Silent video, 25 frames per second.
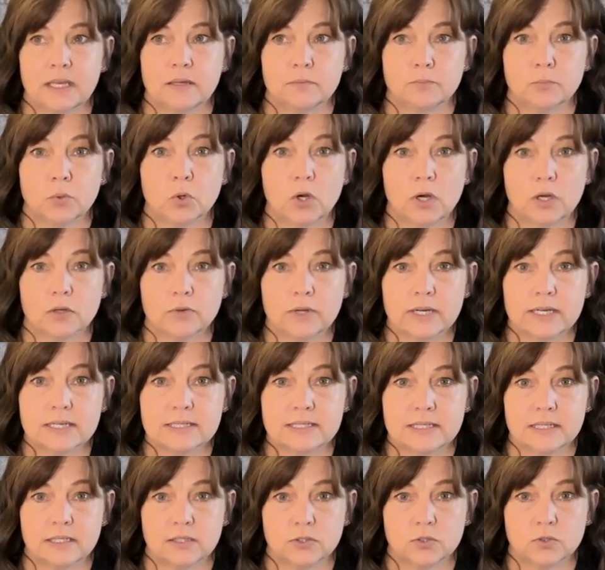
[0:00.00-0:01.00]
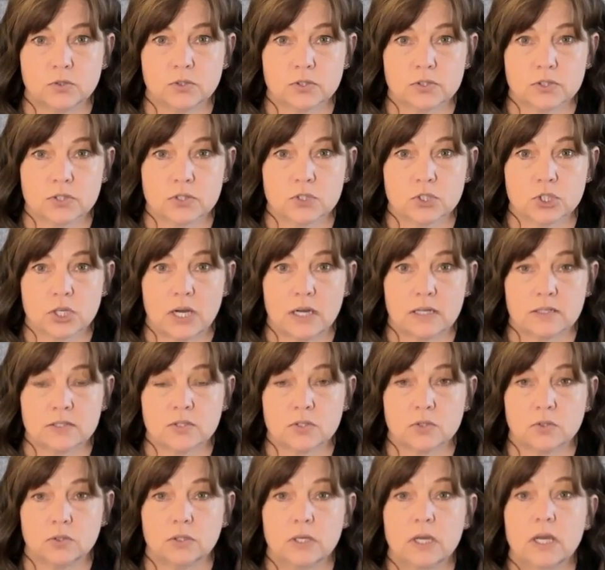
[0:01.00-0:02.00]
progress in Google Search
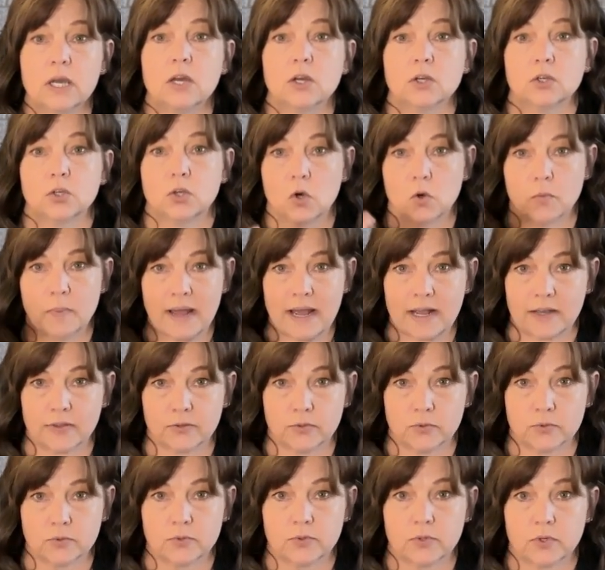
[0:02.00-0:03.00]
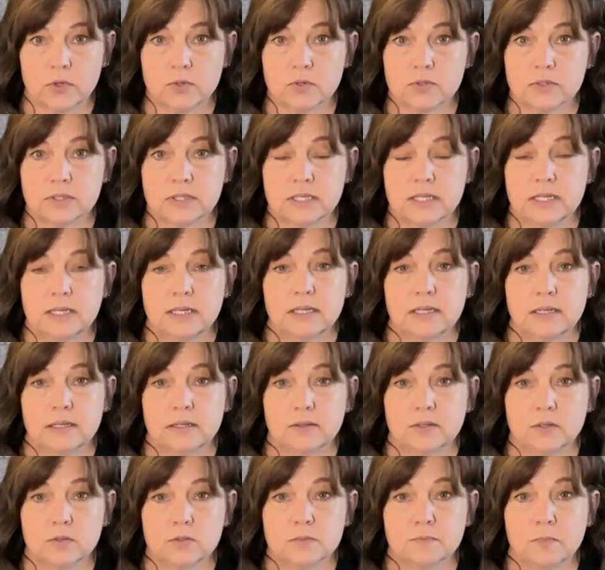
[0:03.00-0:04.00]
Console, go back through those
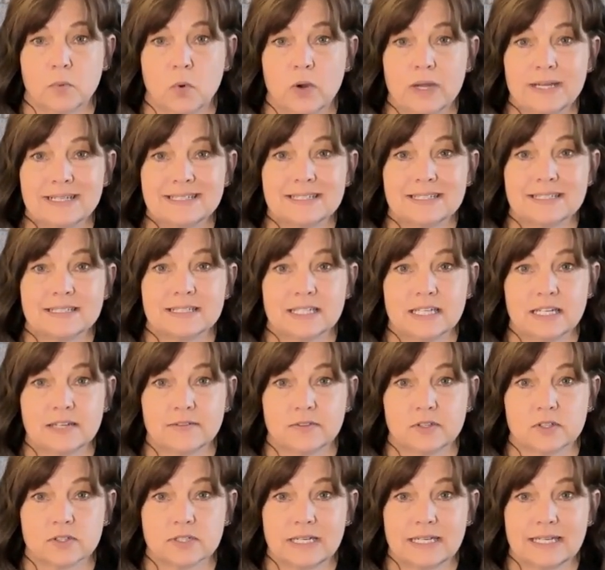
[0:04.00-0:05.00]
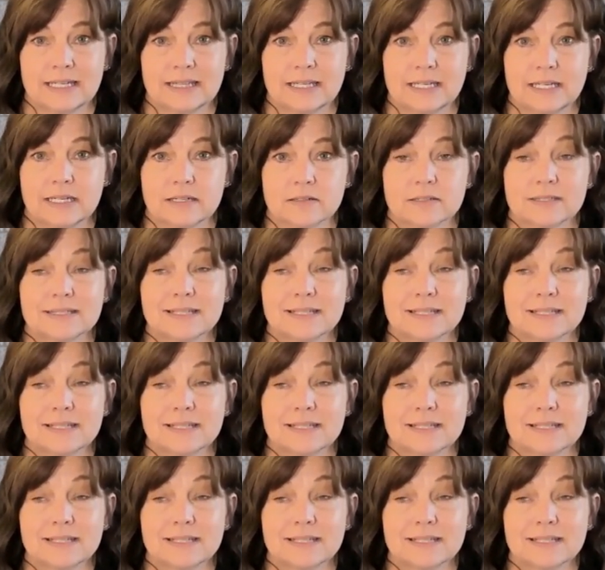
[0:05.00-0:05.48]
points and see if there's anything else.